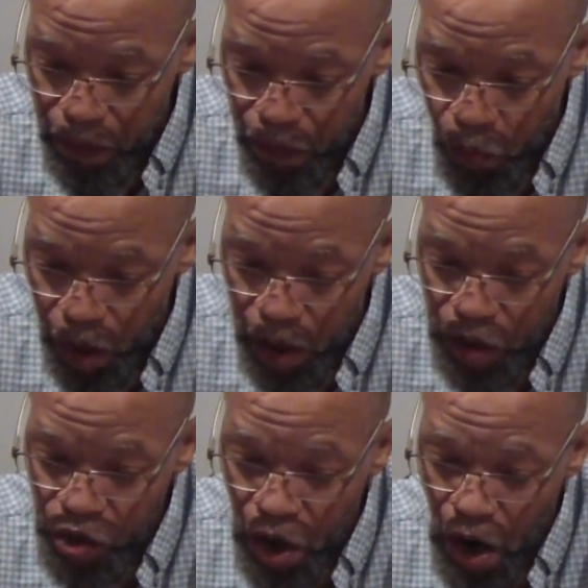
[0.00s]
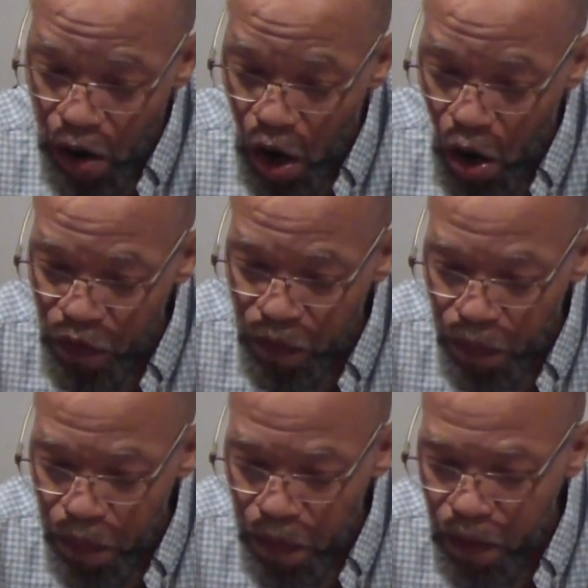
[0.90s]
We're going to start off
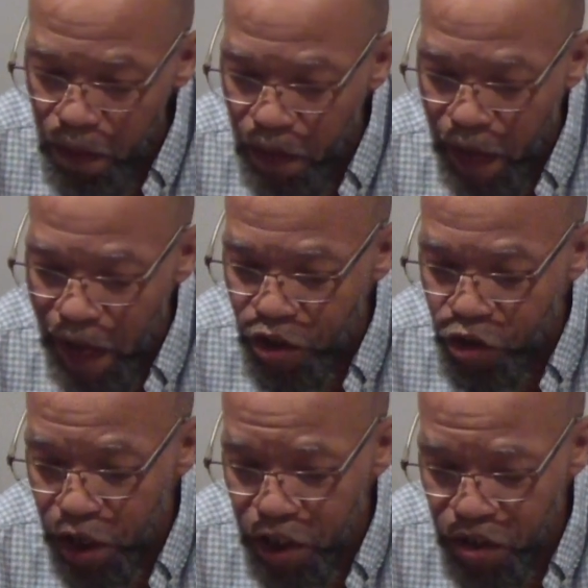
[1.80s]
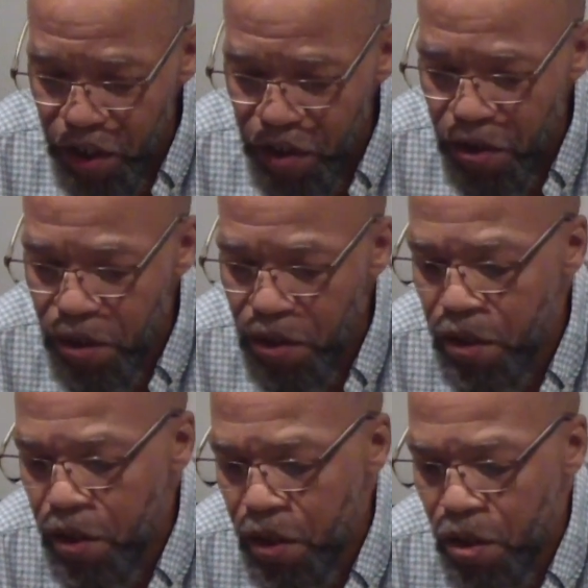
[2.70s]
at Genesis
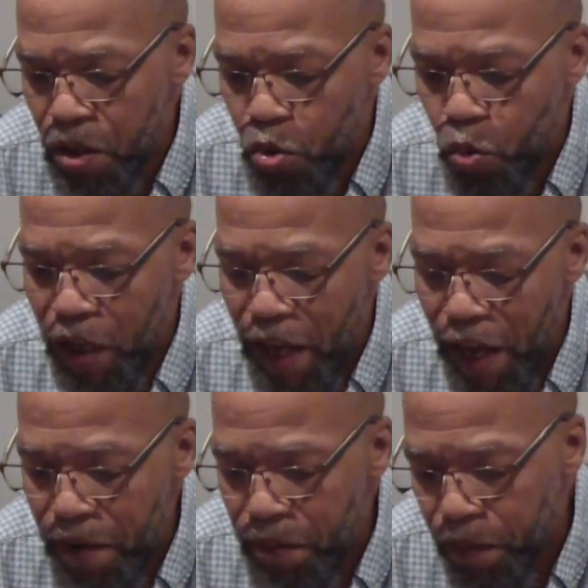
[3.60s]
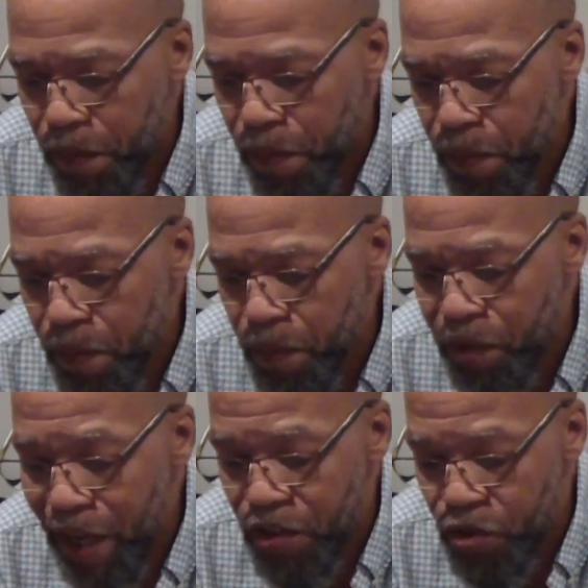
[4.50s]
28
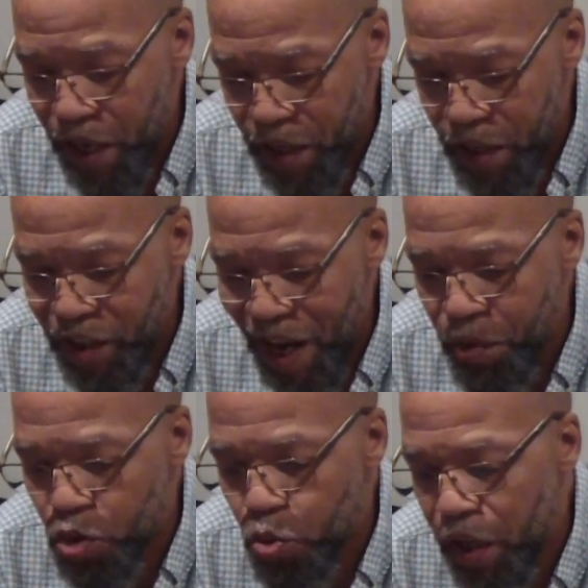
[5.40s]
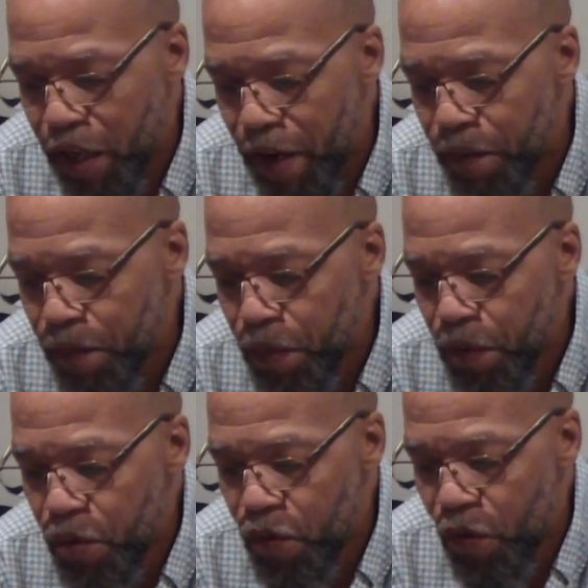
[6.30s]
that's chapter 28,
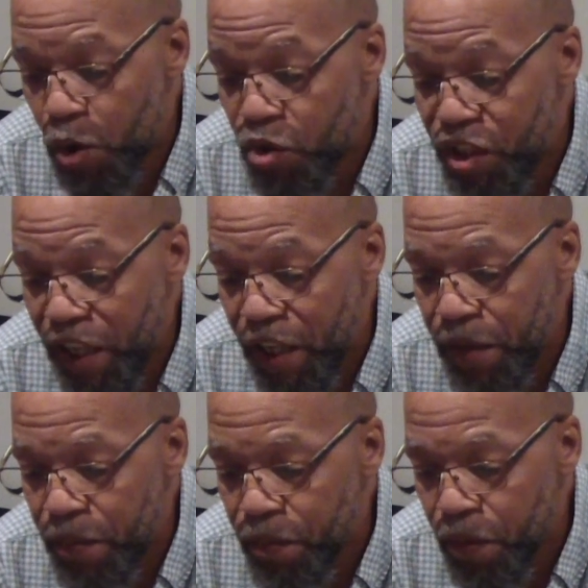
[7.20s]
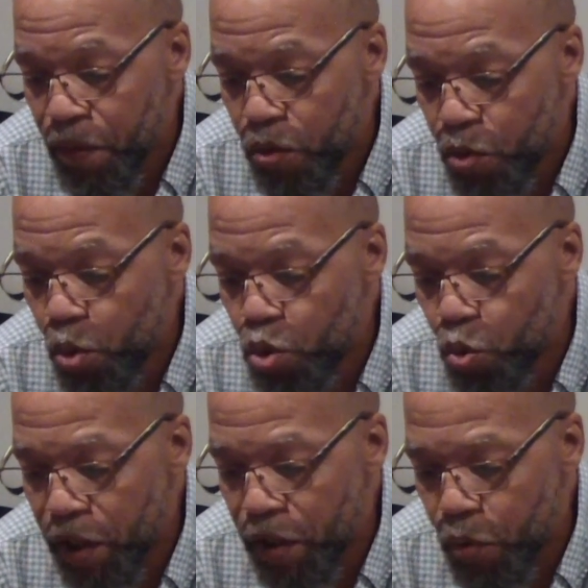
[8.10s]
verse 10 through
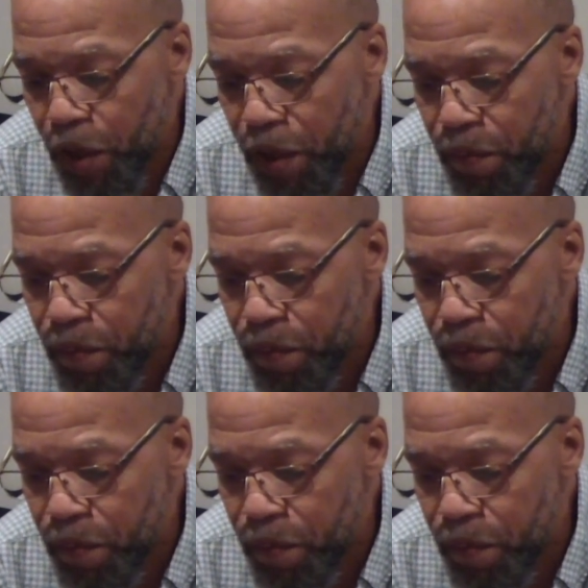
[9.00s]
23.